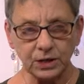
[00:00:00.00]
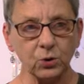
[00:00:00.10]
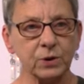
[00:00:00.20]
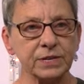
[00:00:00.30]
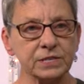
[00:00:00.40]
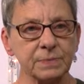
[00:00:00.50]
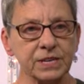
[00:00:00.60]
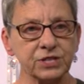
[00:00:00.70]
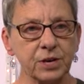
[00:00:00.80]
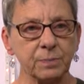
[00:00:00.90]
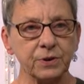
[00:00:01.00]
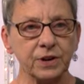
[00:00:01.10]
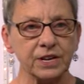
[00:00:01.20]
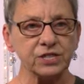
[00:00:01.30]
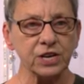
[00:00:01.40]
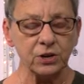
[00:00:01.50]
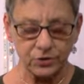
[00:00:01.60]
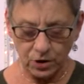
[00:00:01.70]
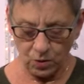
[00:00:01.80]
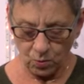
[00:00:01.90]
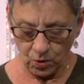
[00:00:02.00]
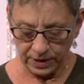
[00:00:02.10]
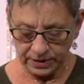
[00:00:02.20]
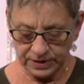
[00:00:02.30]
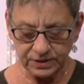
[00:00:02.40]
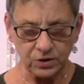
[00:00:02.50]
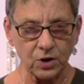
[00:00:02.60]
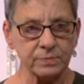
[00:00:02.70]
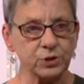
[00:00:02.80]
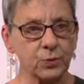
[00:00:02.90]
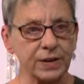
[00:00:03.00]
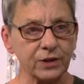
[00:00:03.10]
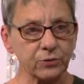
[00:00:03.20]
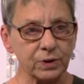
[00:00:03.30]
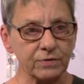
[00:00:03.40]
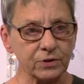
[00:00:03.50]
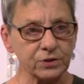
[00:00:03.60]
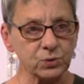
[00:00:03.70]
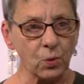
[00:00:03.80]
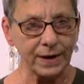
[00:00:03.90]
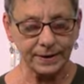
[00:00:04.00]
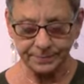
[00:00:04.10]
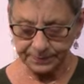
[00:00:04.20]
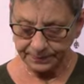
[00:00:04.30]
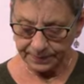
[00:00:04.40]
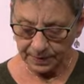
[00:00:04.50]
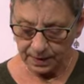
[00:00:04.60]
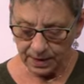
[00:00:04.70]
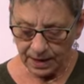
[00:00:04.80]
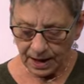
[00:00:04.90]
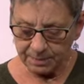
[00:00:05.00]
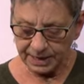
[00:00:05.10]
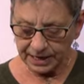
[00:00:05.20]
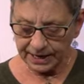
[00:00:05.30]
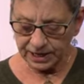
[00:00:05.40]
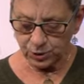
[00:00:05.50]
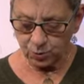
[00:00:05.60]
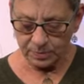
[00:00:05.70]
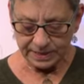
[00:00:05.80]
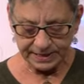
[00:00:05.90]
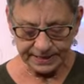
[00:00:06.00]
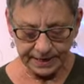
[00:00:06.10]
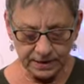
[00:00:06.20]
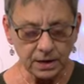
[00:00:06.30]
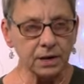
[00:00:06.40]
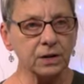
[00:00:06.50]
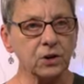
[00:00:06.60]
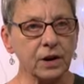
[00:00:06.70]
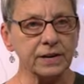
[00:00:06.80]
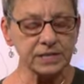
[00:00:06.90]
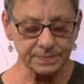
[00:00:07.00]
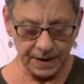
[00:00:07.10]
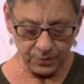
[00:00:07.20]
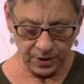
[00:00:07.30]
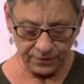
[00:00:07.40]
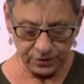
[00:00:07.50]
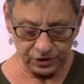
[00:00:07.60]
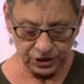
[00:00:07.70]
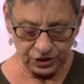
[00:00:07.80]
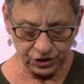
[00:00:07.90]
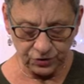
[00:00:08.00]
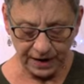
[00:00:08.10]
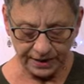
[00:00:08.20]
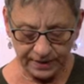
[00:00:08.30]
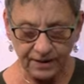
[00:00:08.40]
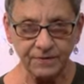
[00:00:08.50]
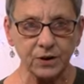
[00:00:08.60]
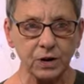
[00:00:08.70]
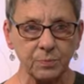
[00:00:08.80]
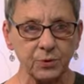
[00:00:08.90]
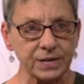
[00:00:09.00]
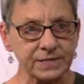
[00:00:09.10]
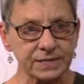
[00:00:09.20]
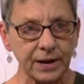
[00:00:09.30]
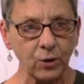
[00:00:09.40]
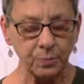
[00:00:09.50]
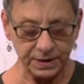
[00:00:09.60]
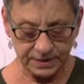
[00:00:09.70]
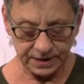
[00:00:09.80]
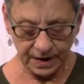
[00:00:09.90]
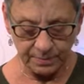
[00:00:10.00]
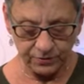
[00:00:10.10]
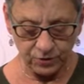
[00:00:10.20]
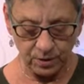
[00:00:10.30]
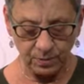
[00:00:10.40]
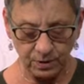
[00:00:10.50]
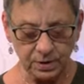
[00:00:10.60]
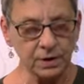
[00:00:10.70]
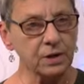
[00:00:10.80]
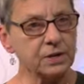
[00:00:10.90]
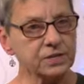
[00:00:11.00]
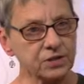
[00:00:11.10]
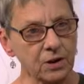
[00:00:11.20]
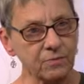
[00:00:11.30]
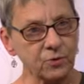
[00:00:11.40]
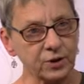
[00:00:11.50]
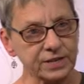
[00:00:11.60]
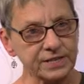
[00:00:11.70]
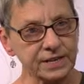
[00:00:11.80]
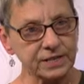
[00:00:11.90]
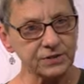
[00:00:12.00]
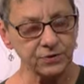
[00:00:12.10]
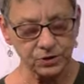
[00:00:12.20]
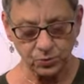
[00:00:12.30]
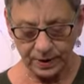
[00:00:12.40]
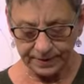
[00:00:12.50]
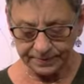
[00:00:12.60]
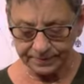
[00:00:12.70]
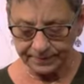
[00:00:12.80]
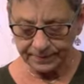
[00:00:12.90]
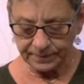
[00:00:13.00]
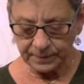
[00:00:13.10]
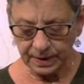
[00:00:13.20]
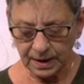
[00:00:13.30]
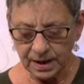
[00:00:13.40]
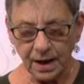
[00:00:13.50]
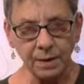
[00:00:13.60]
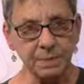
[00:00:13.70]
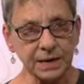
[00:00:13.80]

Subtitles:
"The Lord is my shepherd, I shall not want." Psalm 23, verse 1. A middle-aged woman said, "God is my refuge and strength, a very present help in time of trouble." Psalm 46, verse 1. A